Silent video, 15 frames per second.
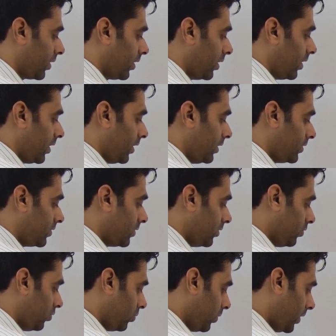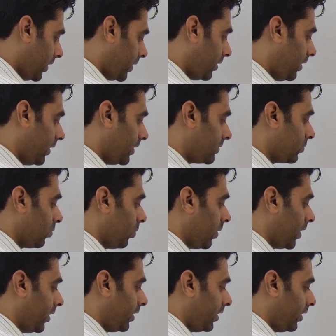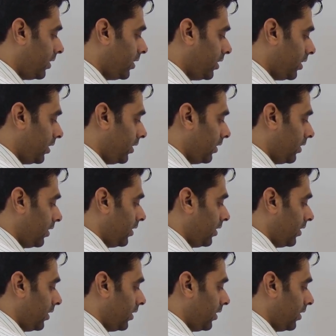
It's a unitless quantity.